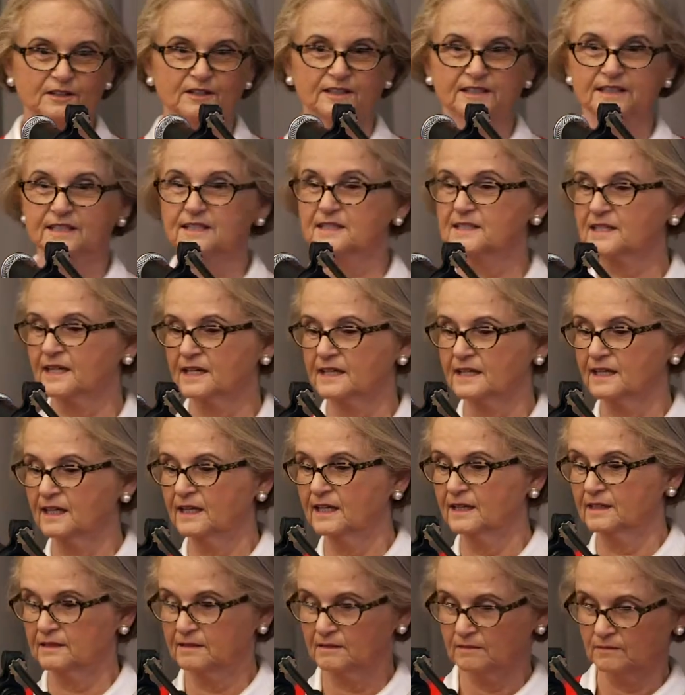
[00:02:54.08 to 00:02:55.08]
good because I
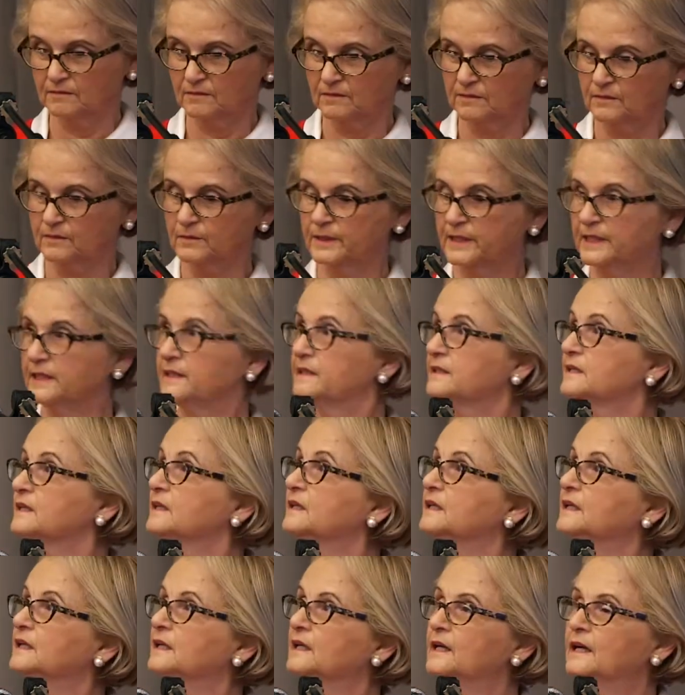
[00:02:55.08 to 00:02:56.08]
can't read.
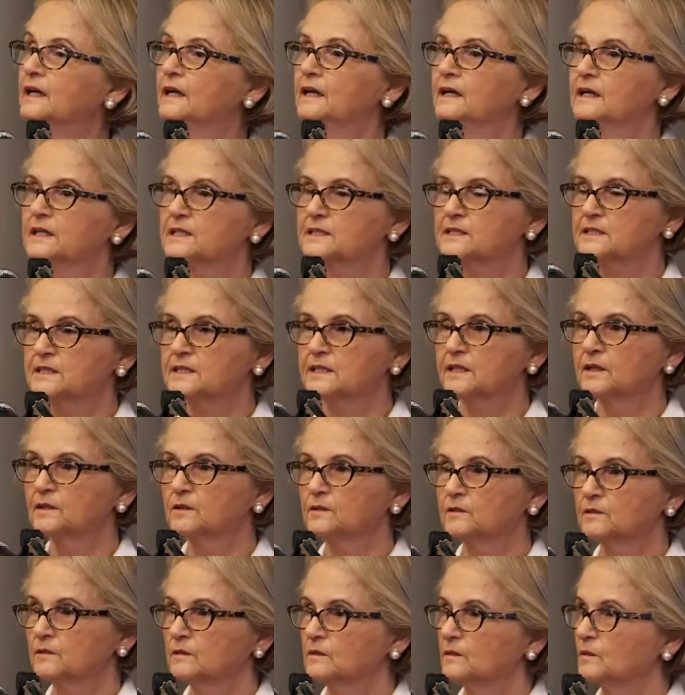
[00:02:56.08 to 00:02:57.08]

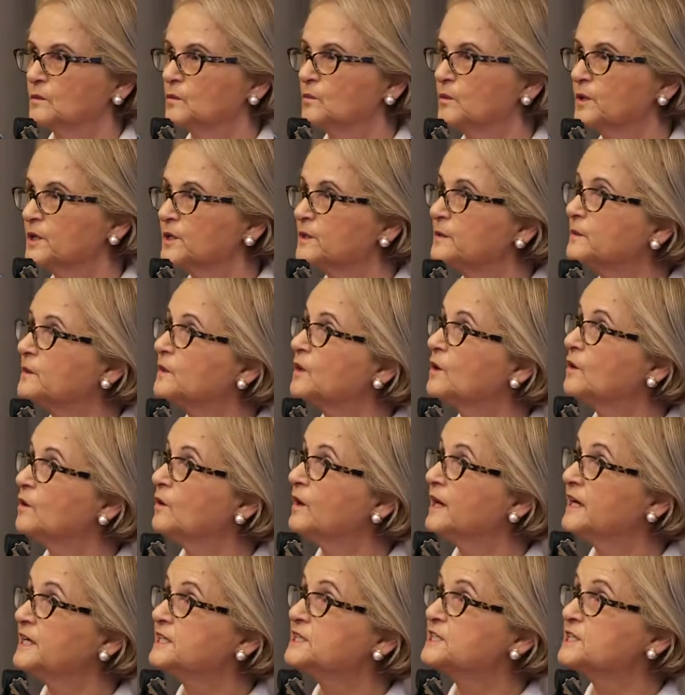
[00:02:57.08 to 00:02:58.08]
So we're
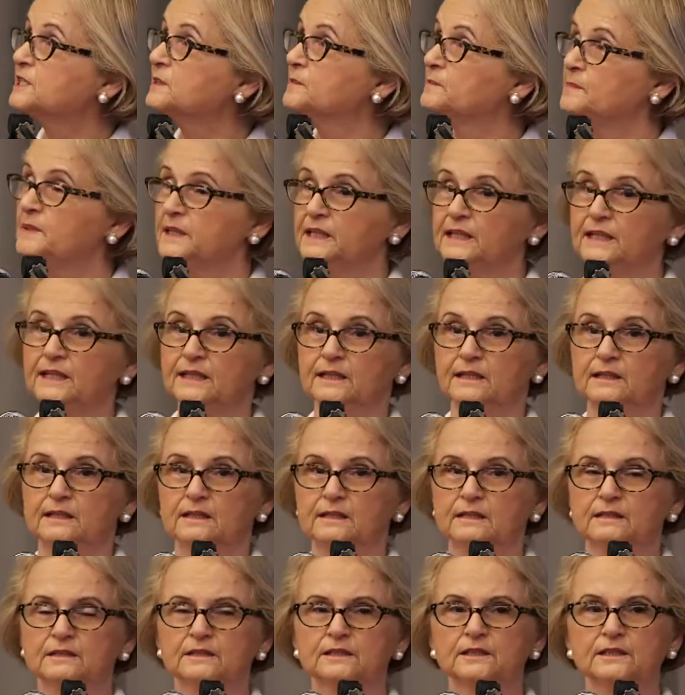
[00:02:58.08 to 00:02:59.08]
going to be
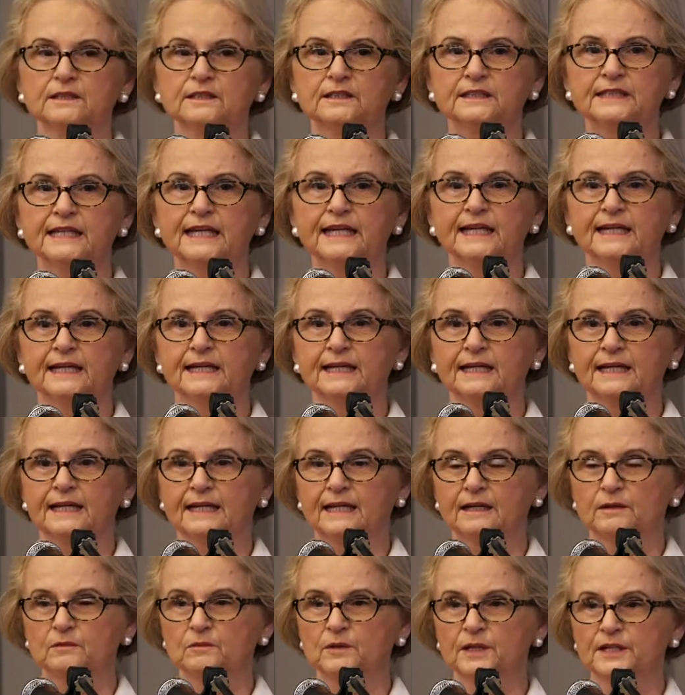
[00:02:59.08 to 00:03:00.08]
looking
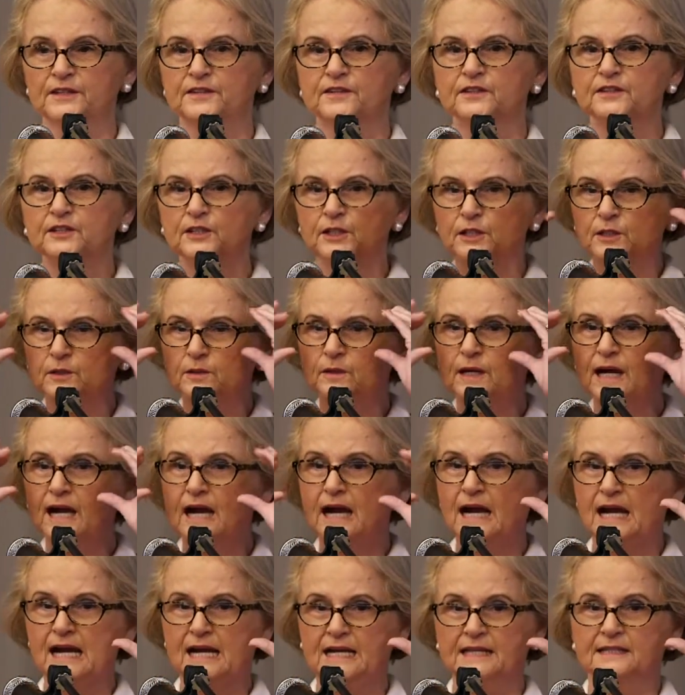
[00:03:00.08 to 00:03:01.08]
with new
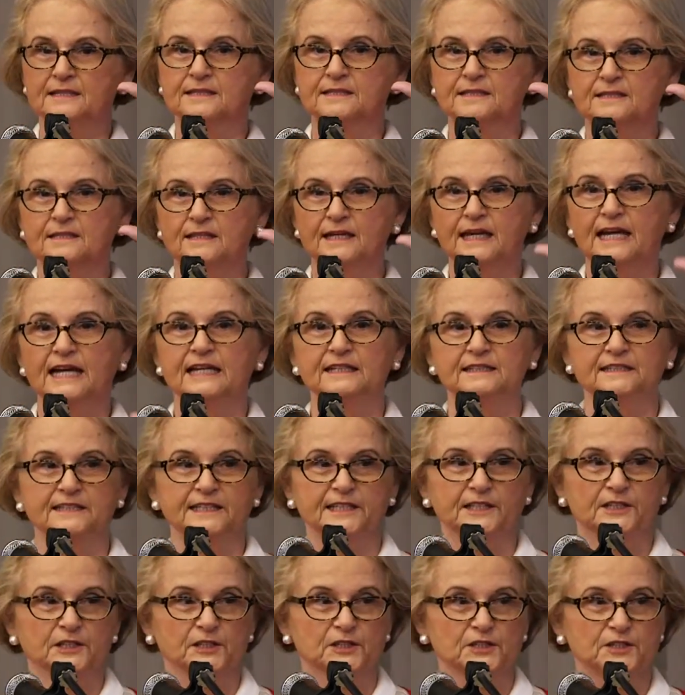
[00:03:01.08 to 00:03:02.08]
eyes at
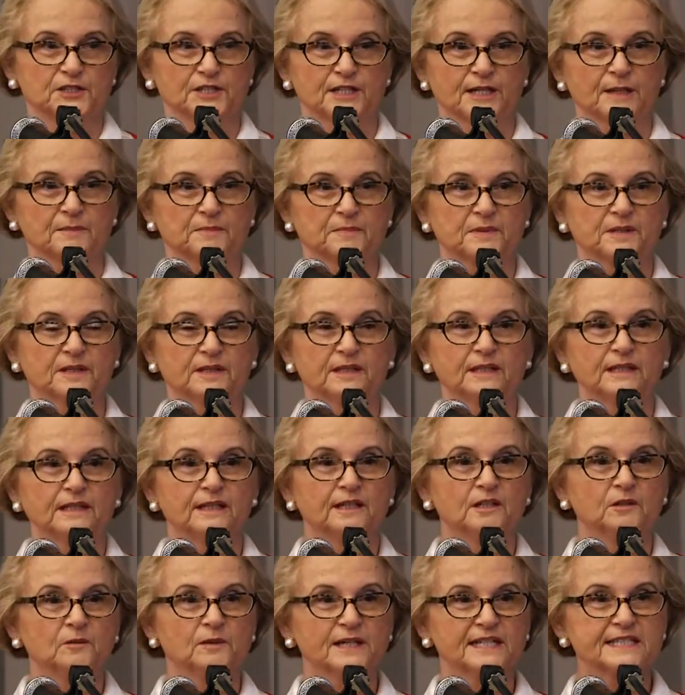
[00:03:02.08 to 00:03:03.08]
leadership.
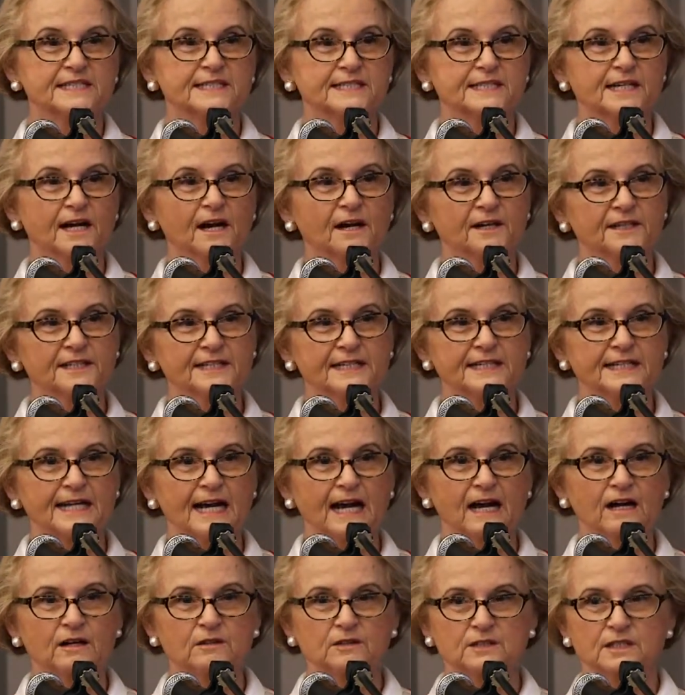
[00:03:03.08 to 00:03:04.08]
We started
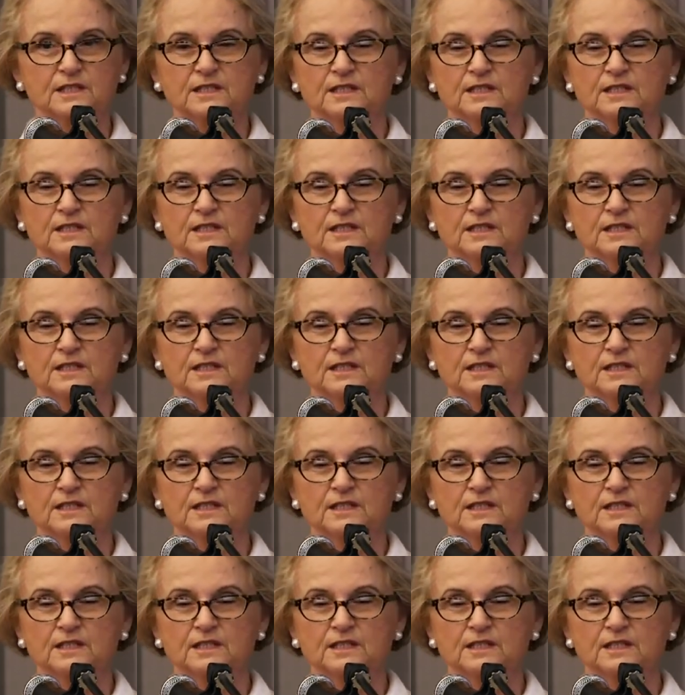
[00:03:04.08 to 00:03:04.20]
out